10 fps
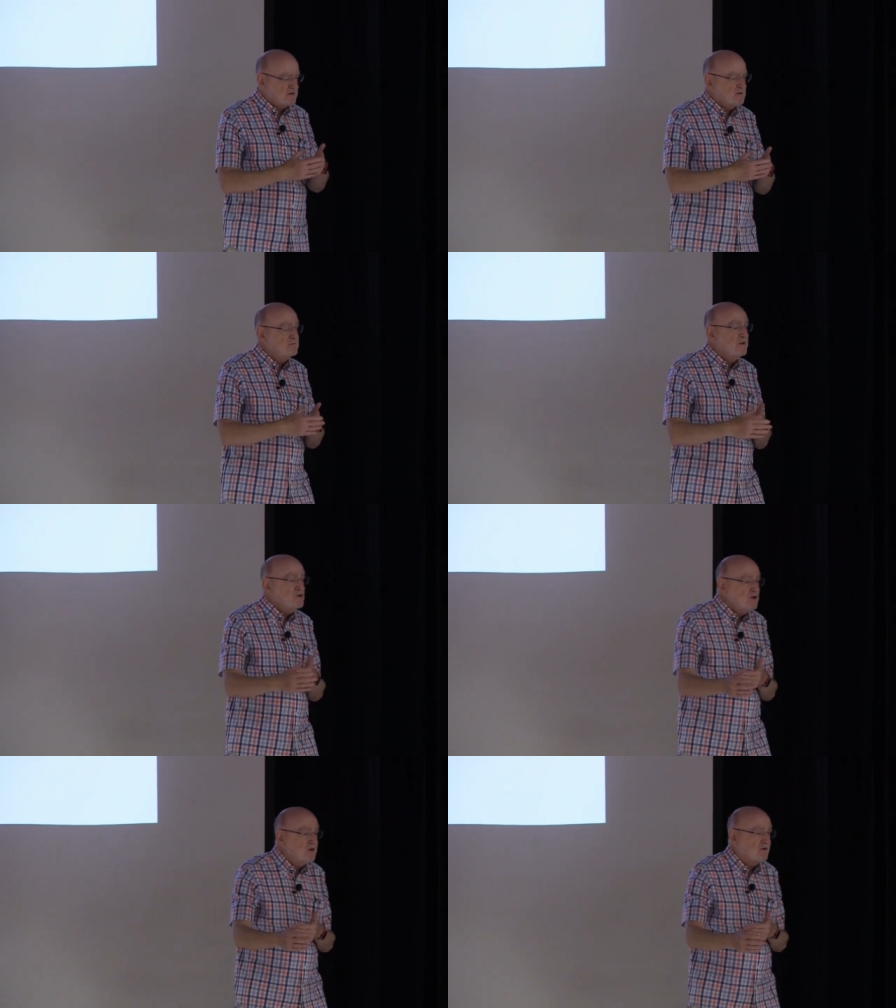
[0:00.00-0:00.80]

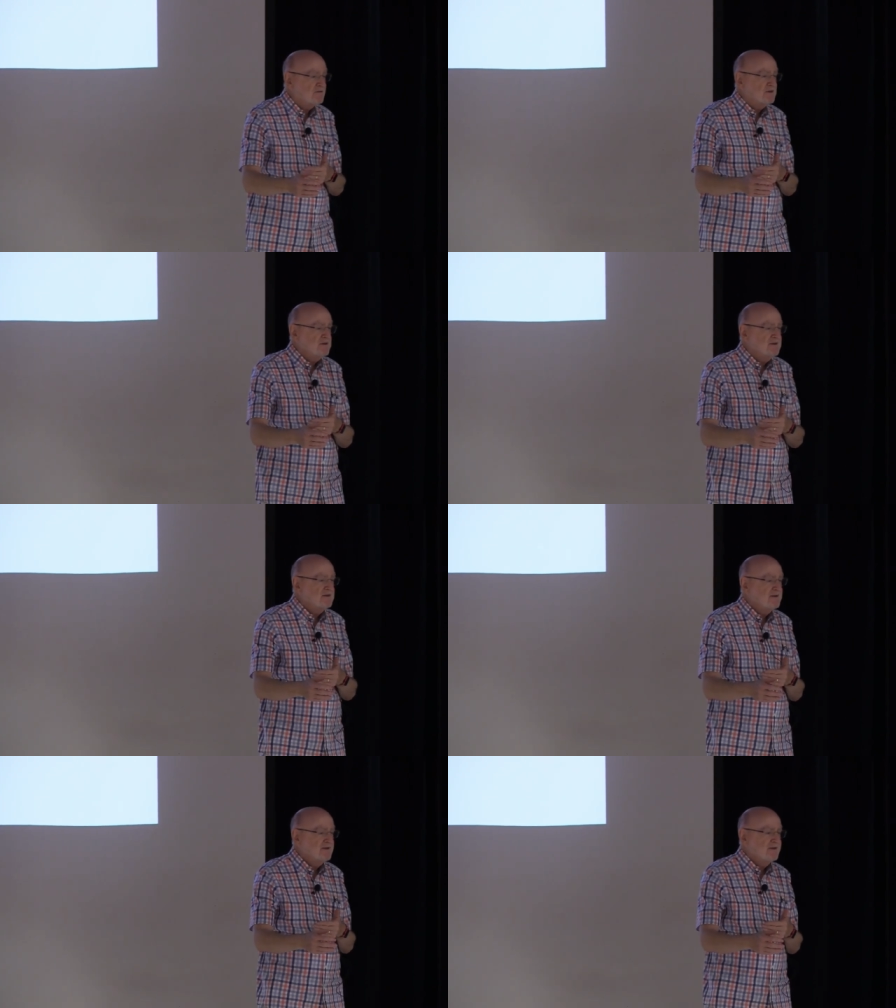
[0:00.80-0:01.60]
Exhibition of
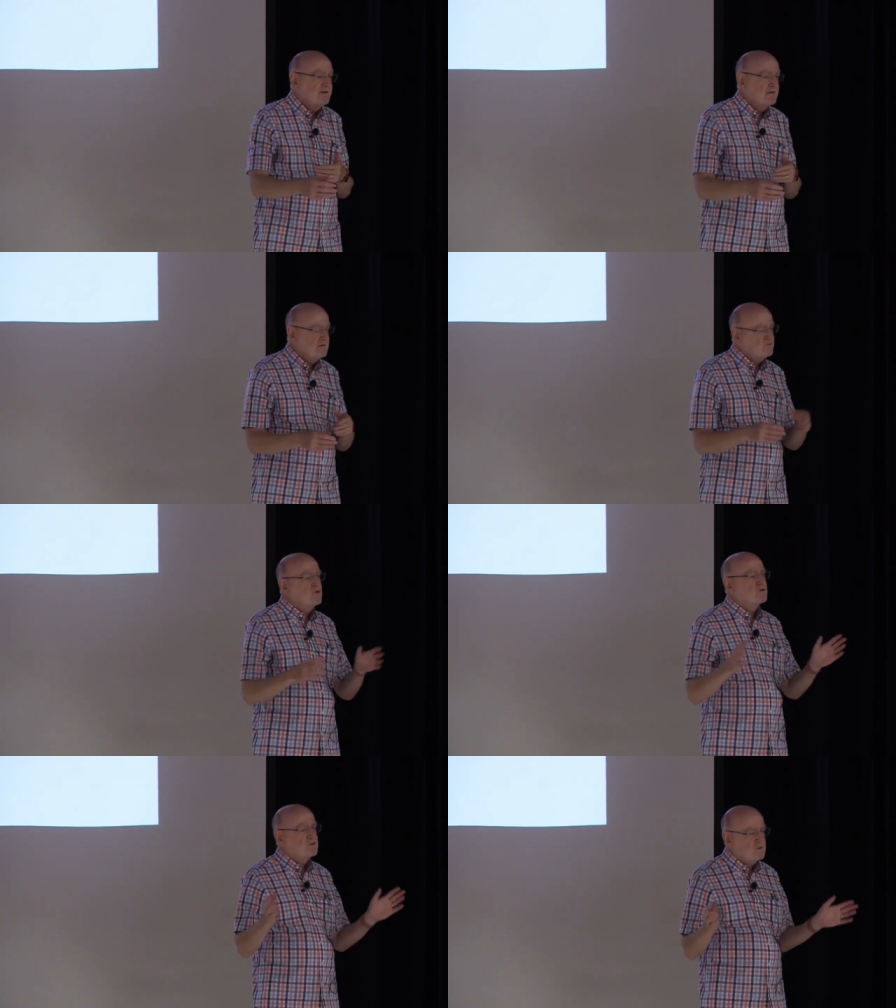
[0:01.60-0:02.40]
it,
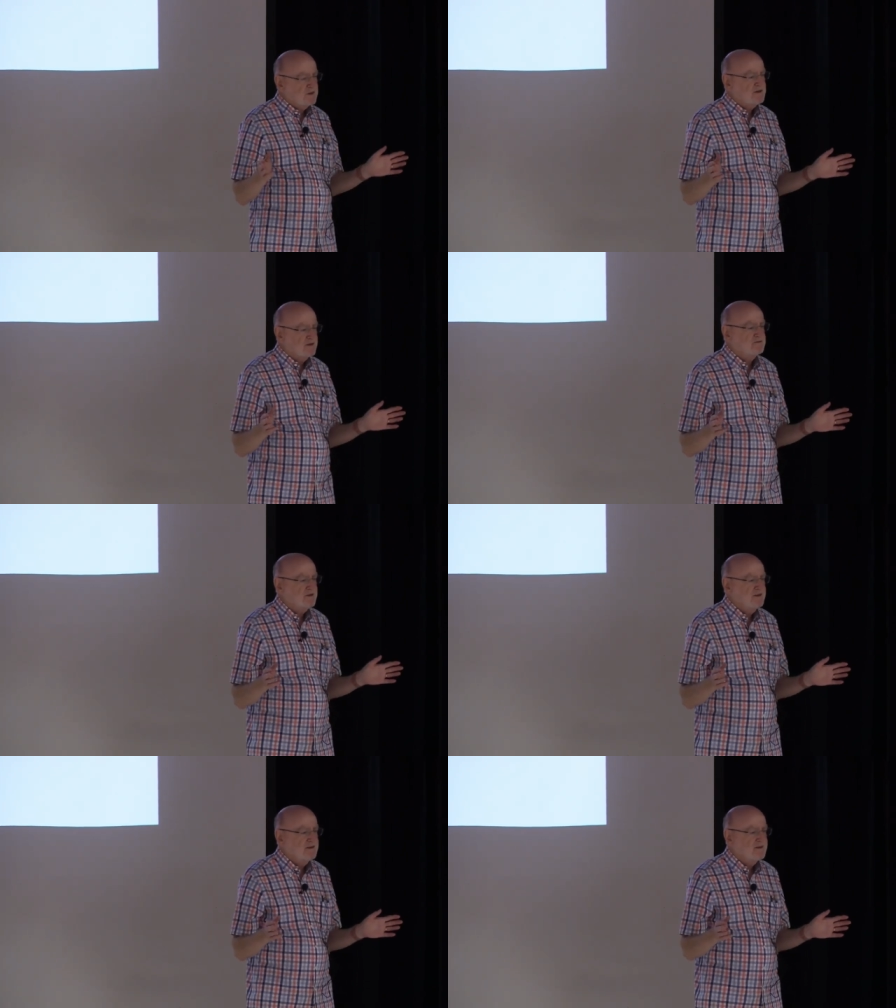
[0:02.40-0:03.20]
of course, will be
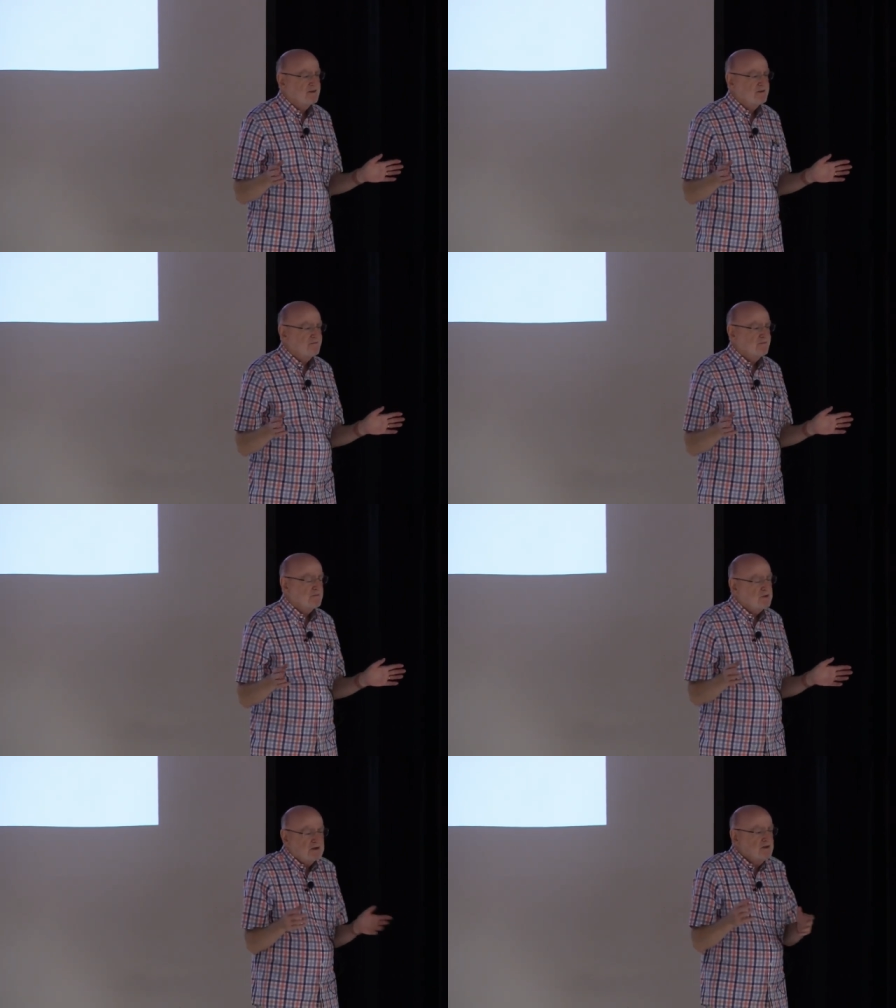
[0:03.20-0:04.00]
different.
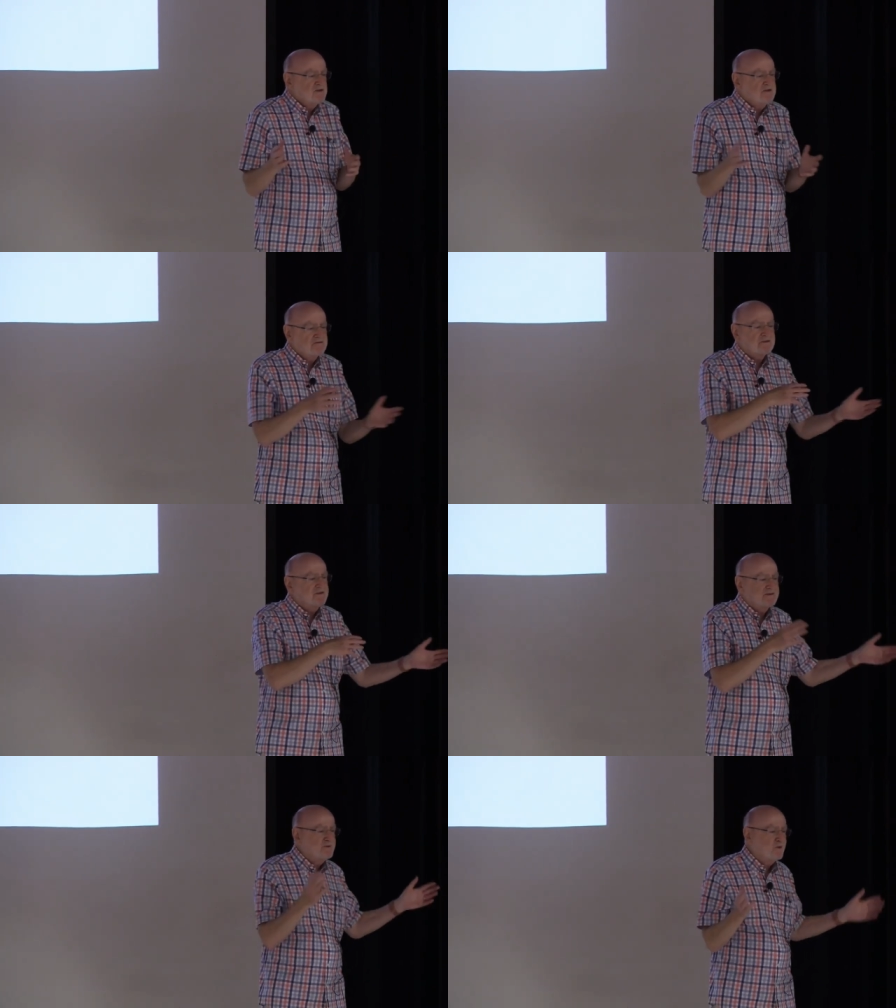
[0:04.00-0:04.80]
But it is
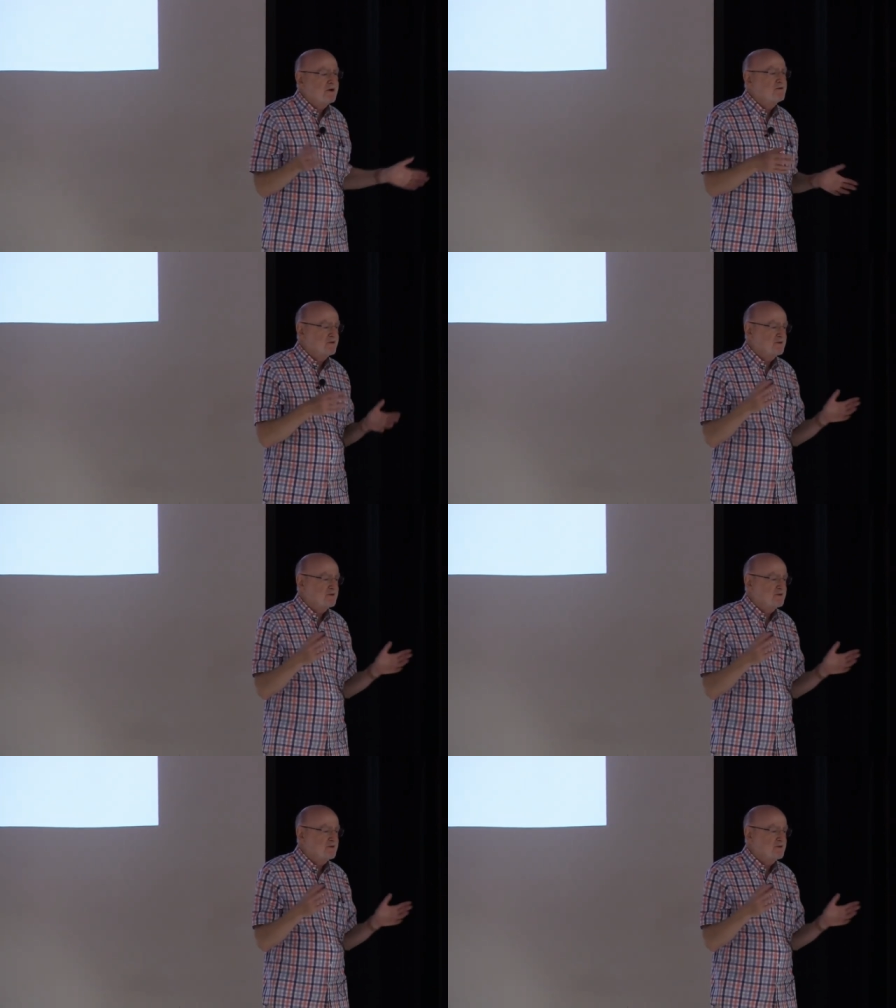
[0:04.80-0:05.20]
different all